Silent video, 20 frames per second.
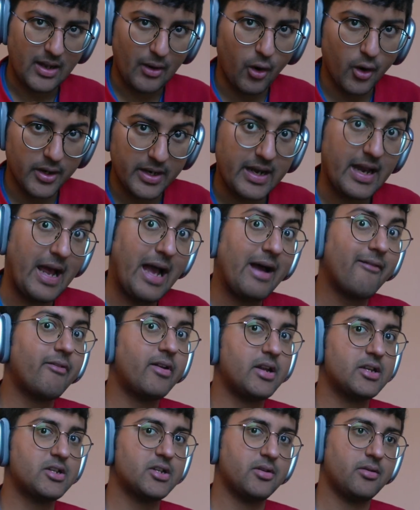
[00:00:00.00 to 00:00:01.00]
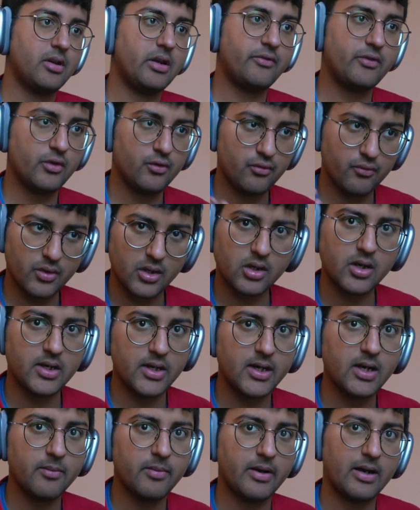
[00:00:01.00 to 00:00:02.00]
On an average, if you work a
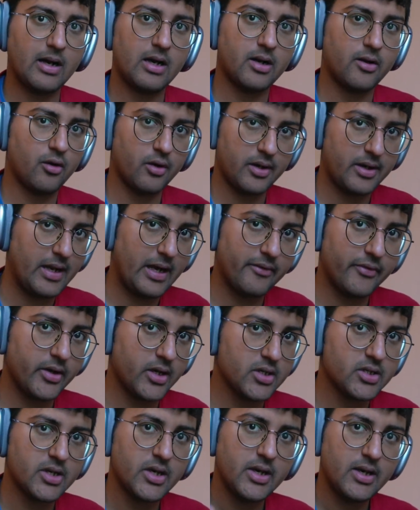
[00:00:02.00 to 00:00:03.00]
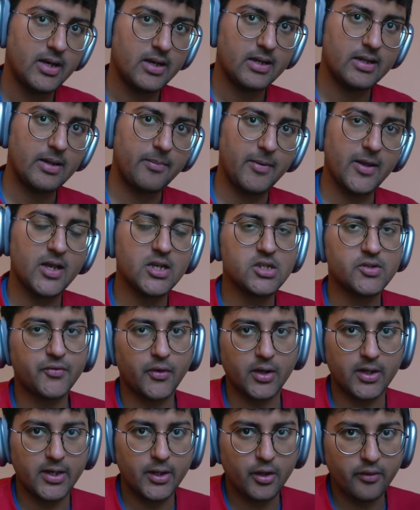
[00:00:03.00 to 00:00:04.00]
little bit hard, on an average, the pay is
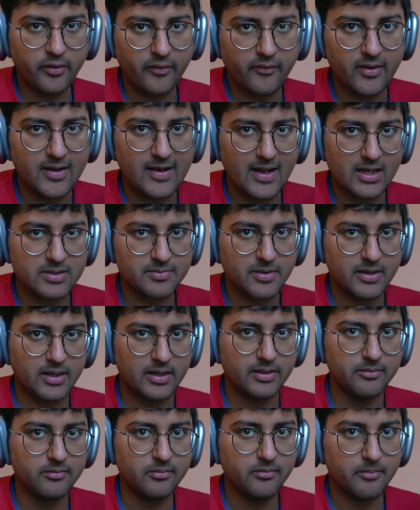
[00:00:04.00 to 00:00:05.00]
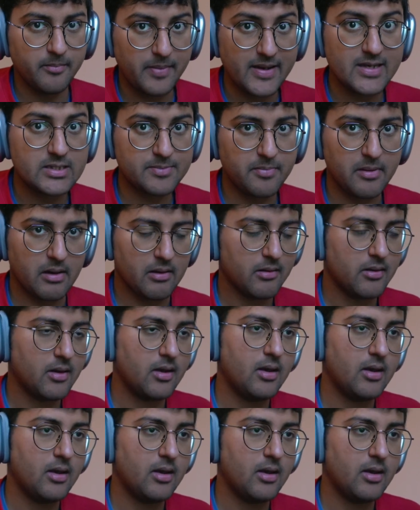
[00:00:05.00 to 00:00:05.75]
40 to 50 lakhs per annum, base pay,